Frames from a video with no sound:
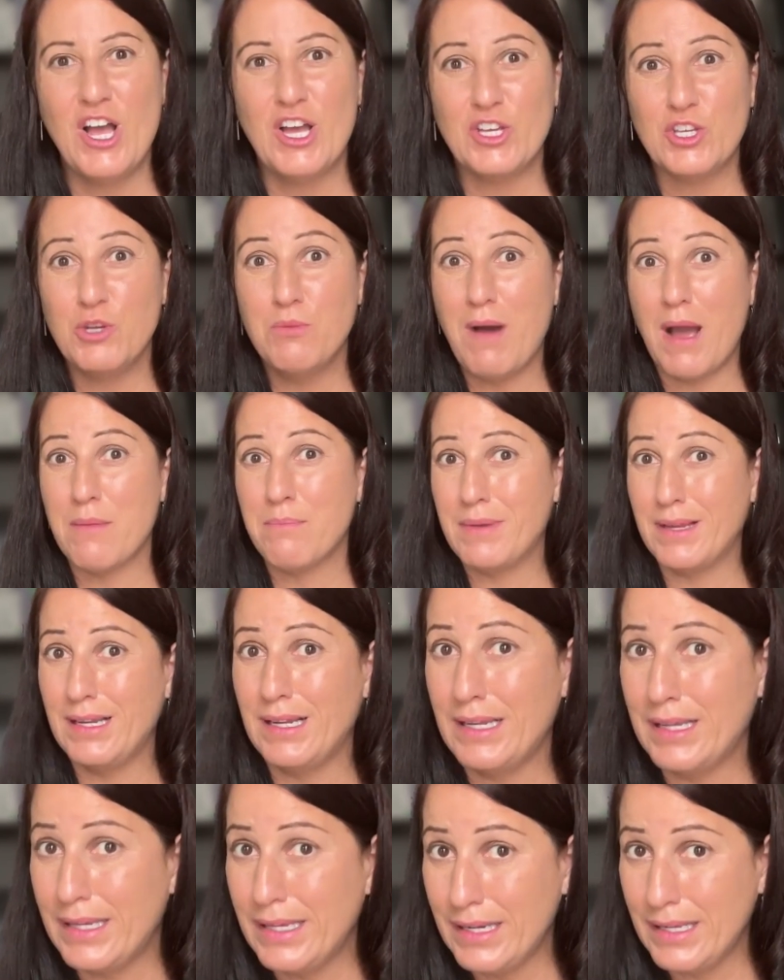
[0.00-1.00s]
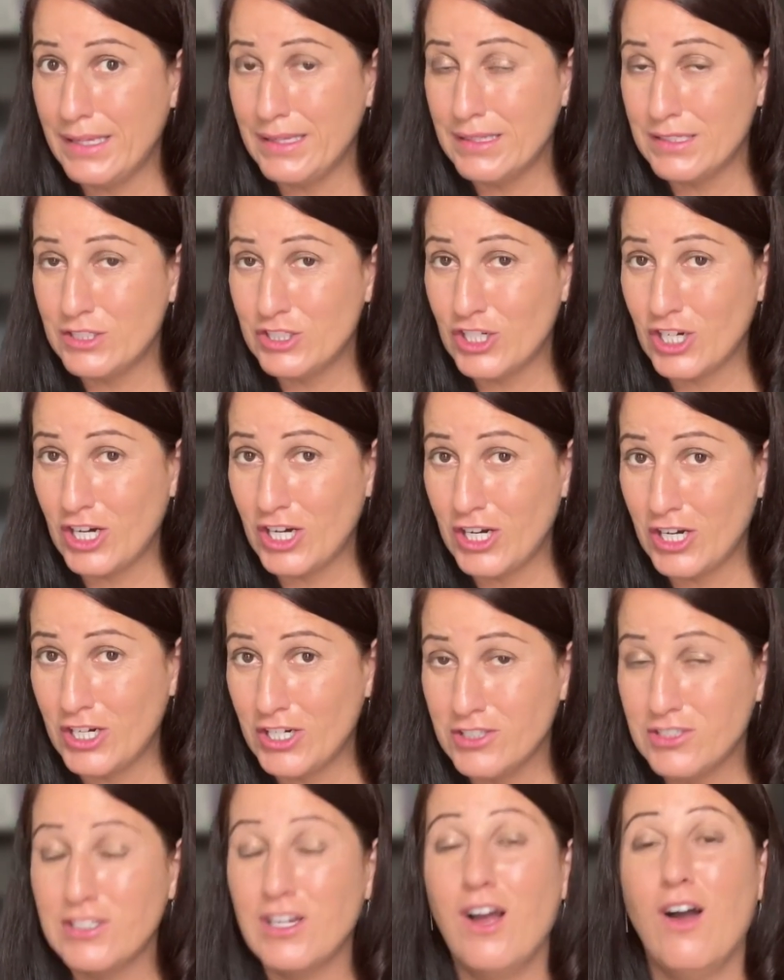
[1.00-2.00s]
You might be leading the
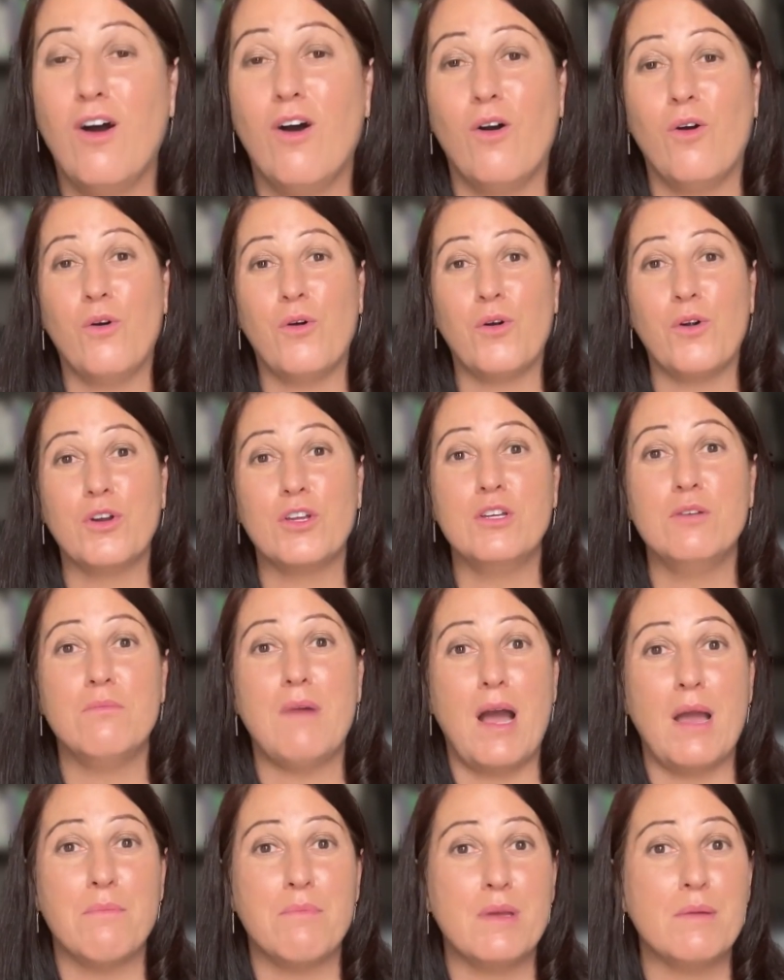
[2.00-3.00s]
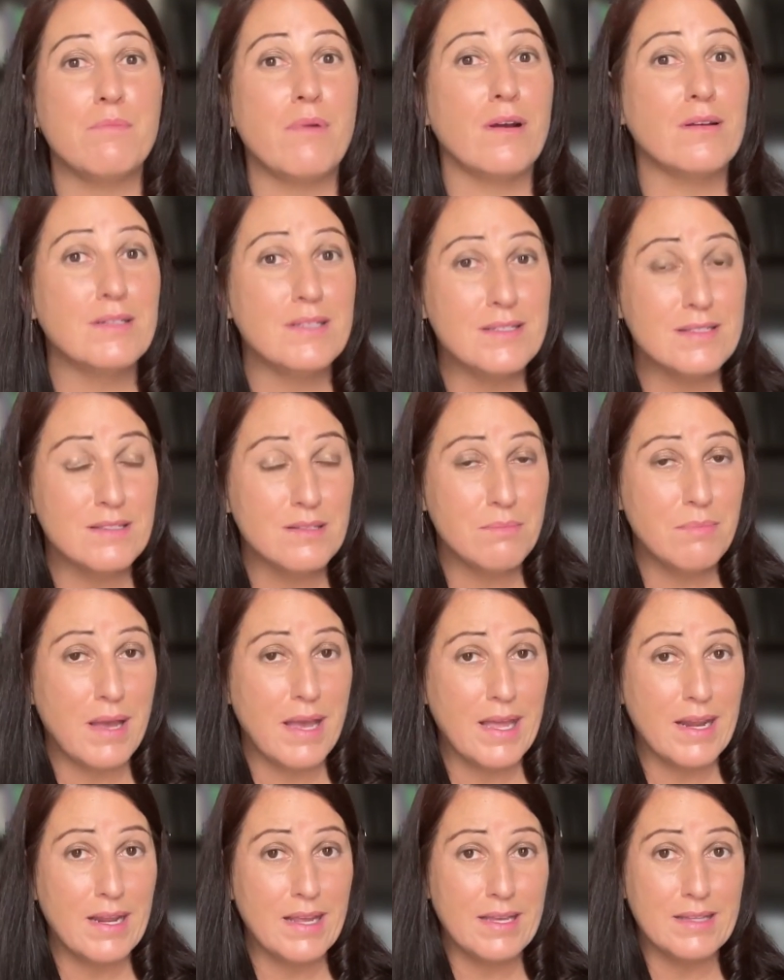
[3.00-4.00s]
charge, or you might be
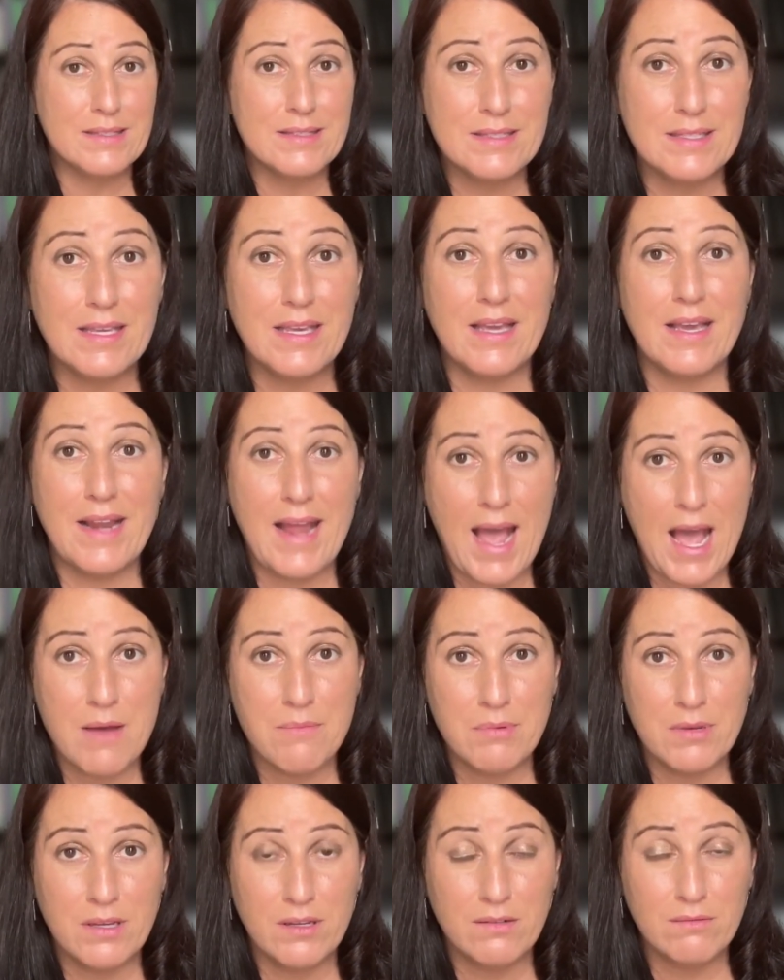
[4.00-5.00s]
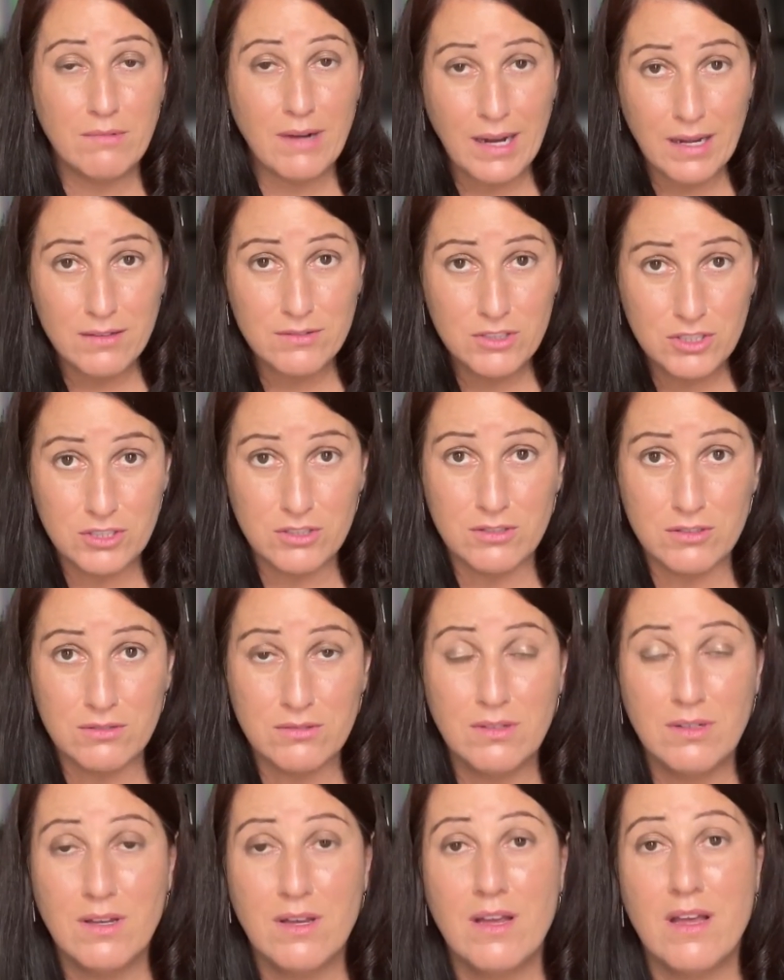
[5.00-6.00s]
participating and seeing it happening around you.
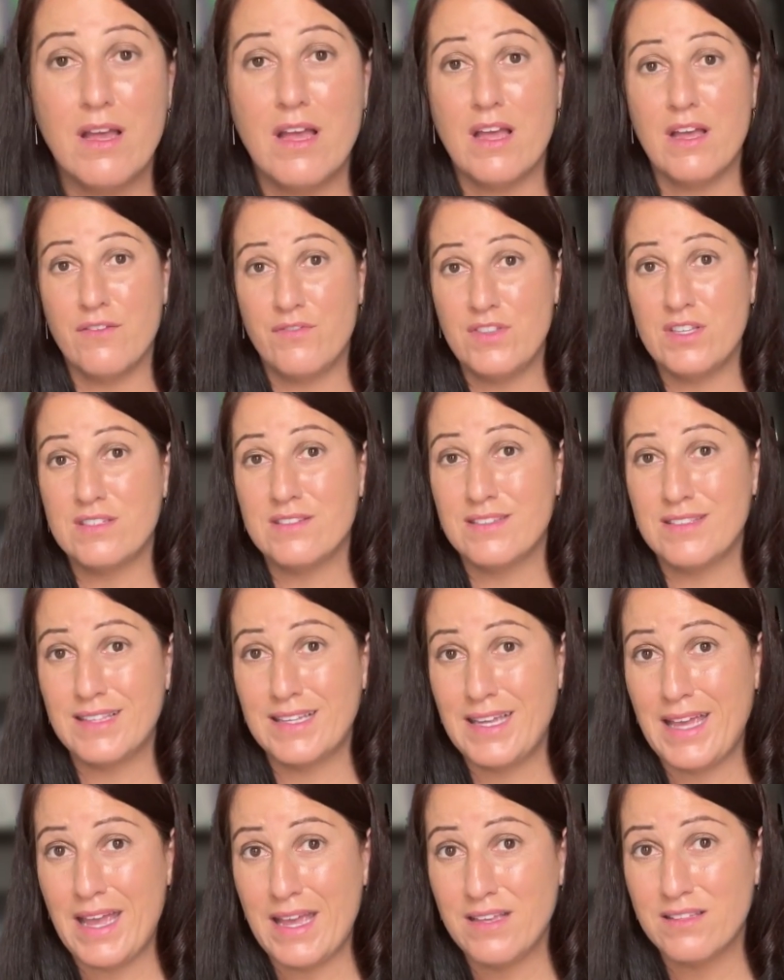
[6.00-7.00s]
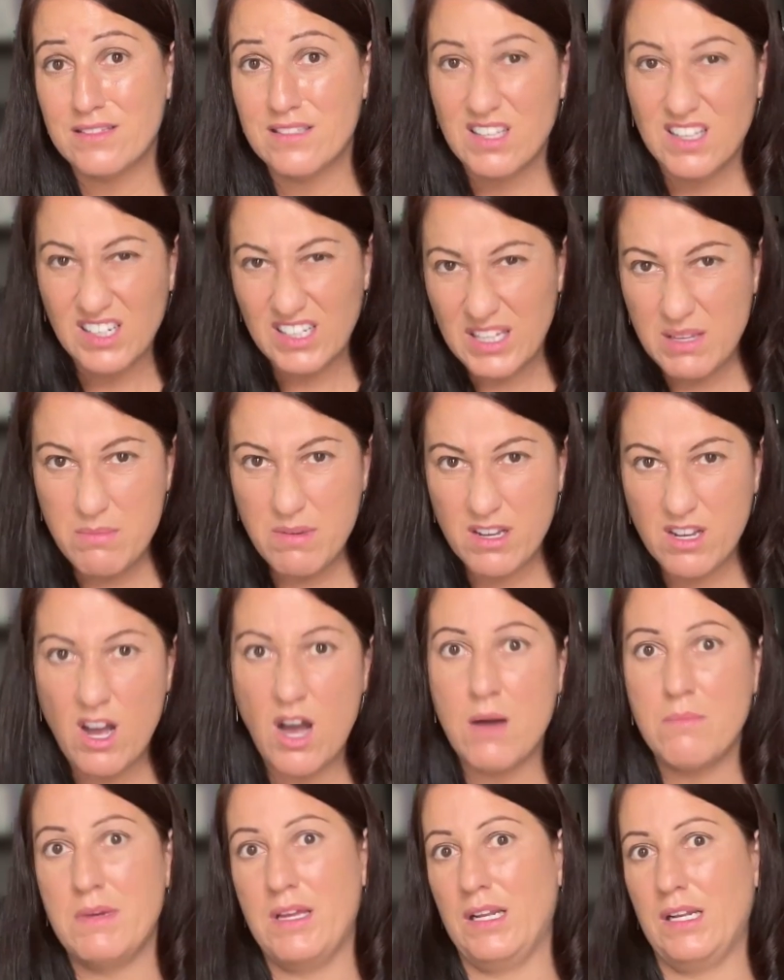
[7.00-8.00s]
If this is the case, leave me a
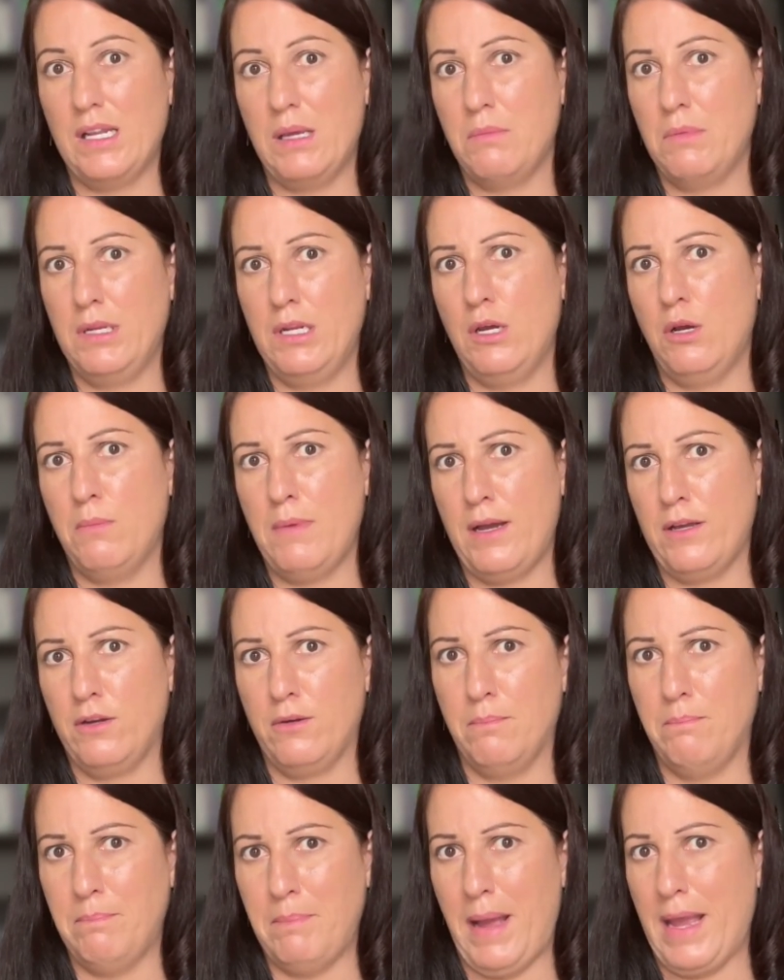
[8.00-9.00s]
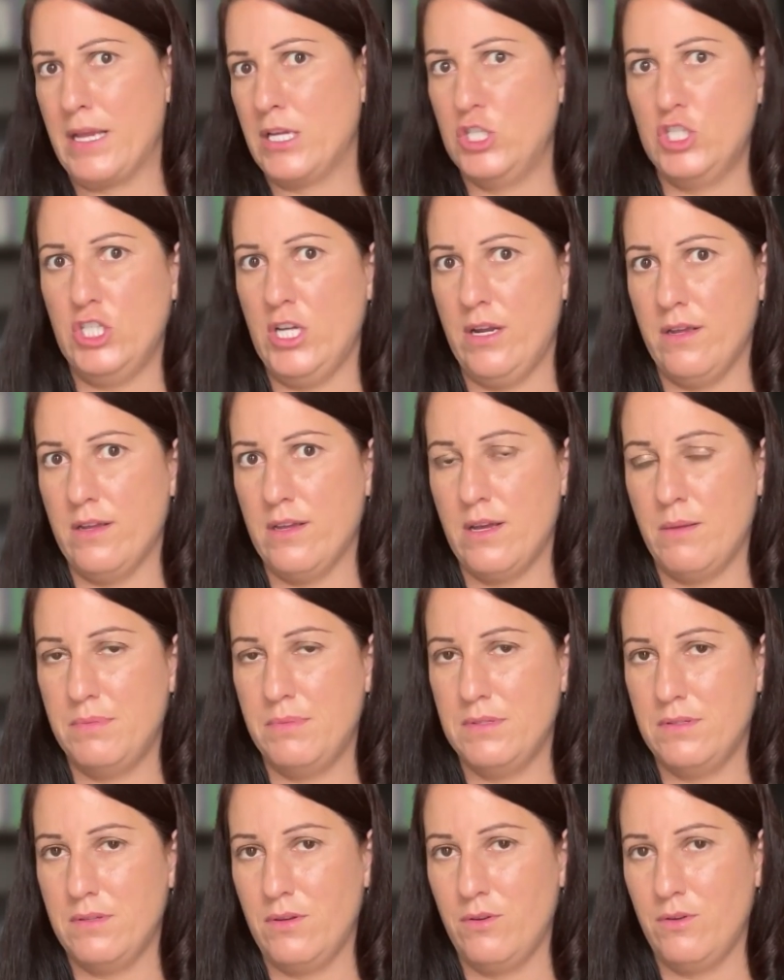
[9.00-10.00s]
comment and let me know about your bike shedding
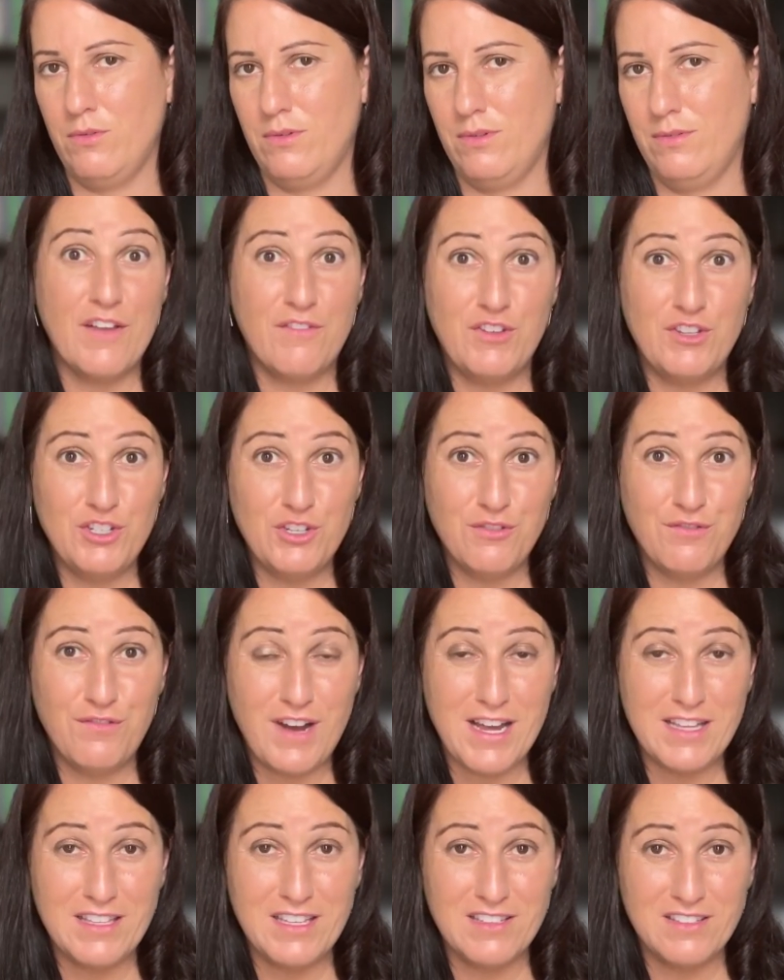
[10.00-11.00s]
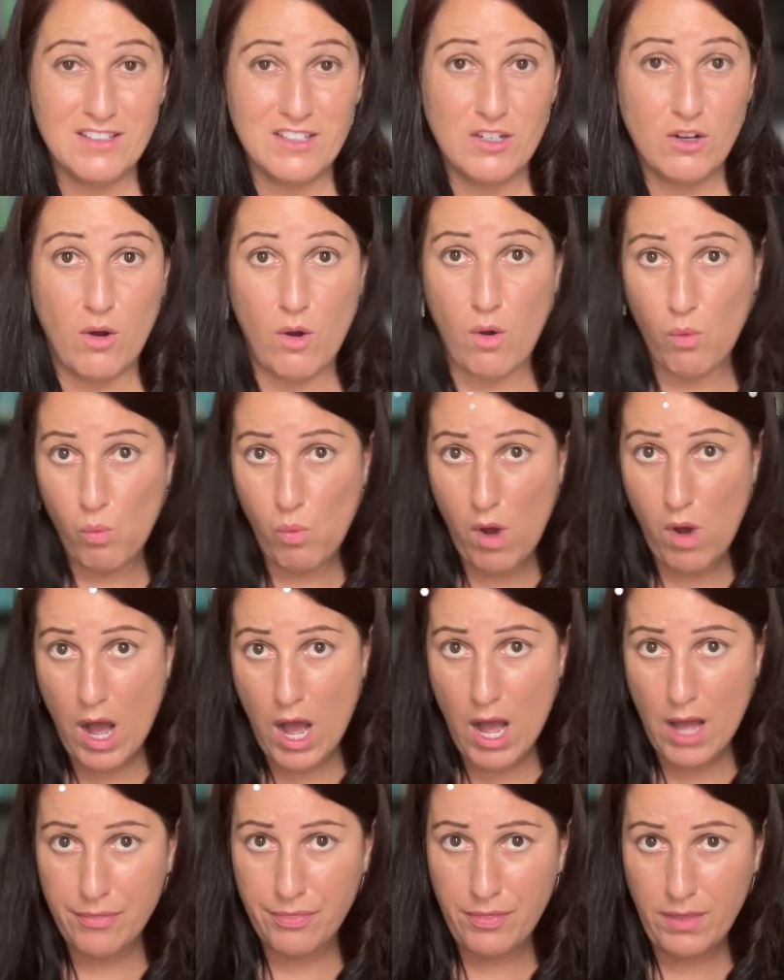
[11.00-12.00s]
episode. If you do find these little
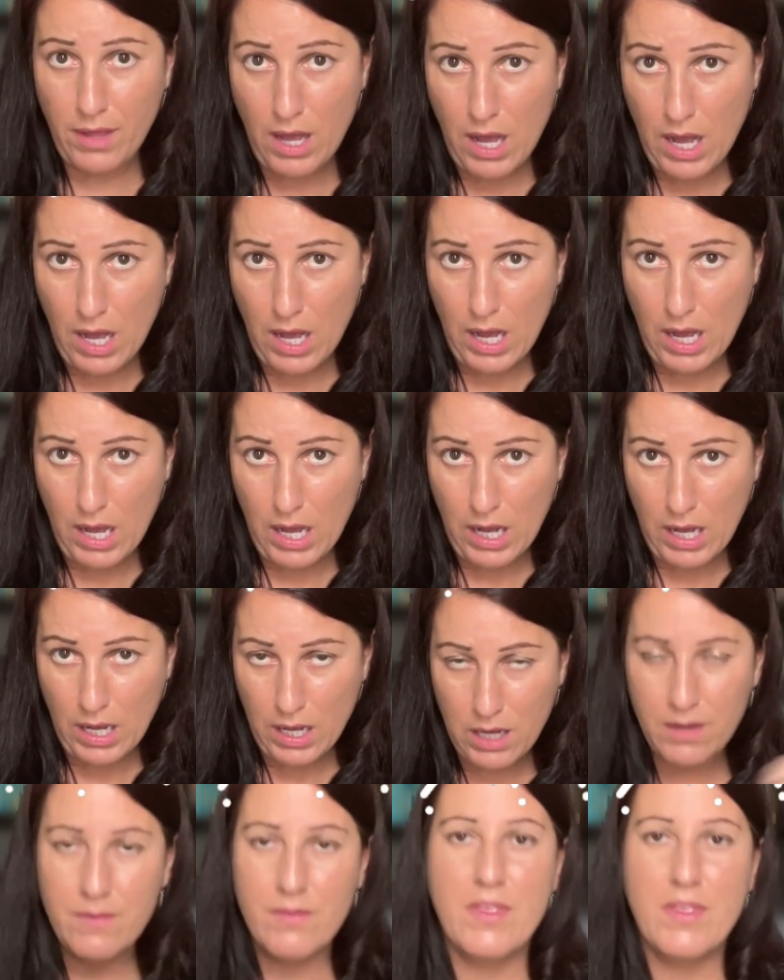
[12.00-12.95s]
what the